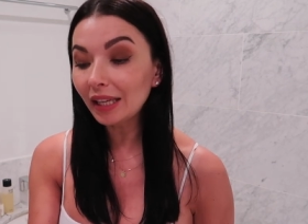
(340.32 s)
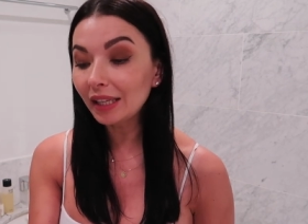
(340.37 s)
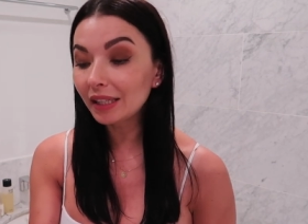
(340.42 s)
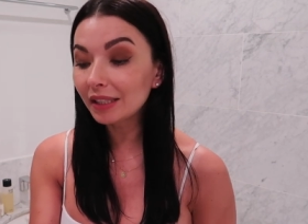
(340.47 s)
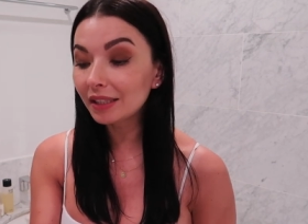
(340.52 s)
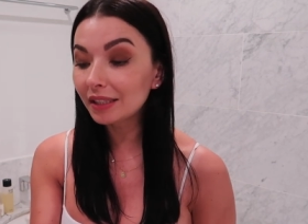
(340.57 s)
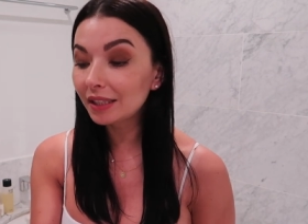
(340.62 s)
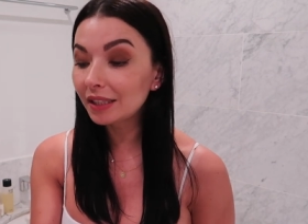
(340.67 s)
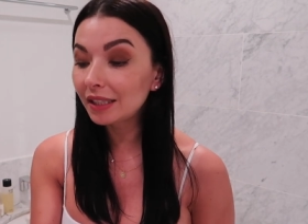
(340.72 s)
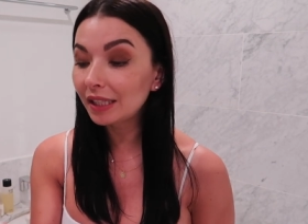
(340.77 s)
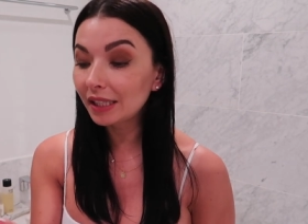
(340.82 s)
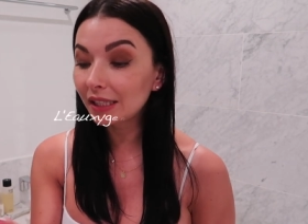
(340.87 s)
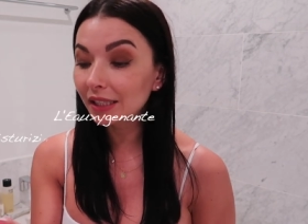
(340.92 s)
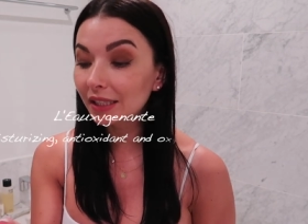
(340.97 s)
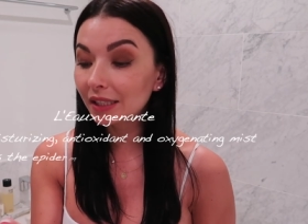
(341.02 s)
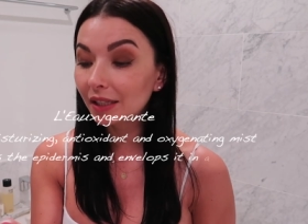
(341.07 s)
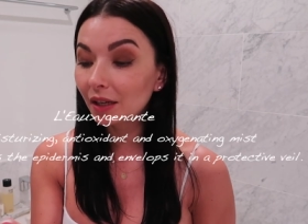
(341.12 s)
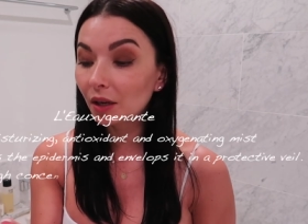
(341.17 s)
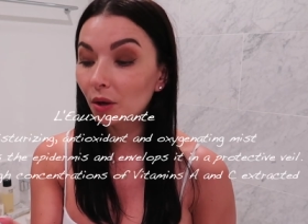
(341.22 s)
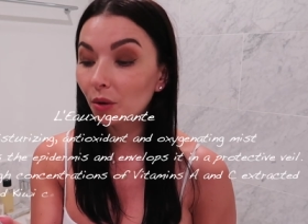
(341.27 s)
is
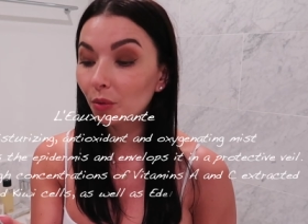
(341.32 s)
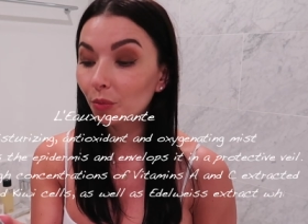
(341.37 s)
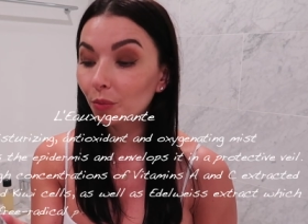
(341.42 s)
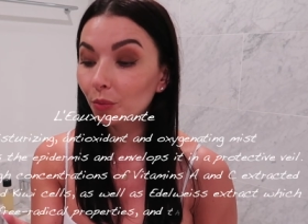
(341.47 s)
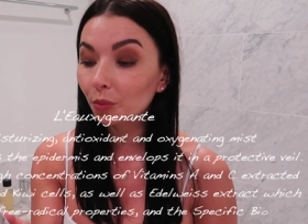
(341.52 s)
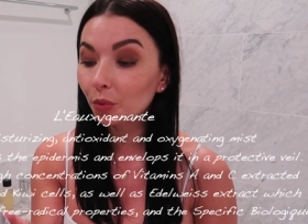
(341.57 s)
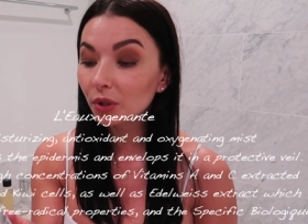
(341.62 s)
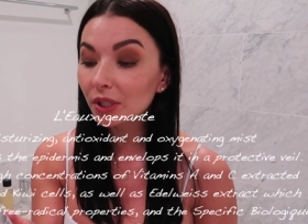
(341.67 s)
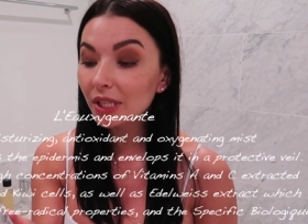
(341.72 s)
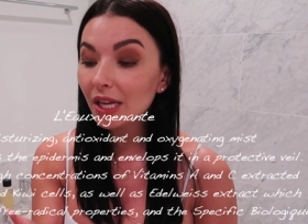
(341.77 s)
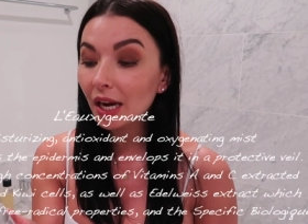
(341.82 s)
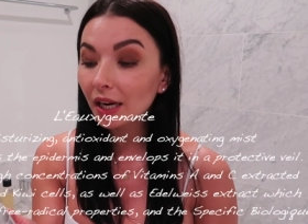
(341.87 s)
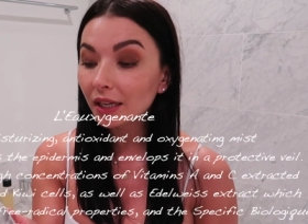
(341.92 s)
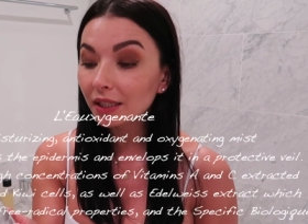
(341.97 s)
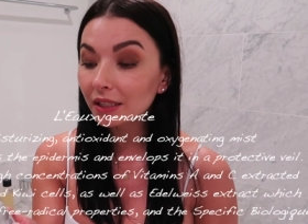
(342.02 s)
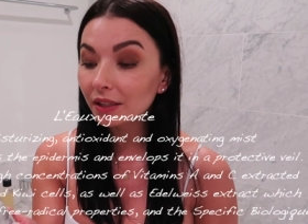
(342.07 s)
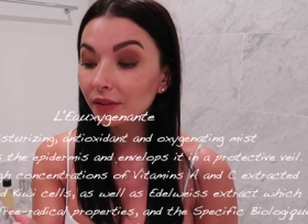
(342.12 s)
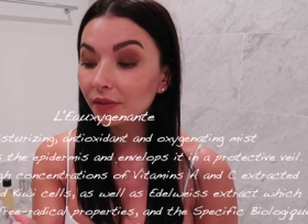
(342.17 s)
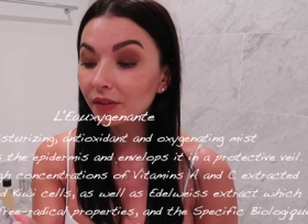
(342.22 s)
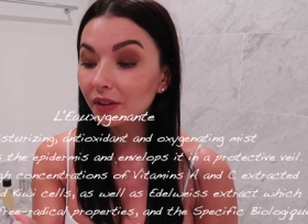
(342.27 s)
this uh,
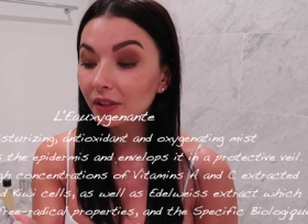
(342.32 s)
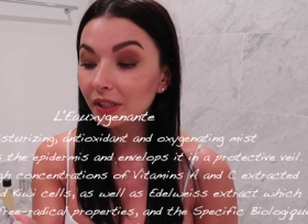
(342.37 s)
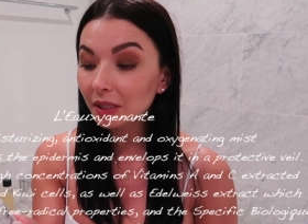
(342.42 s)
multi-active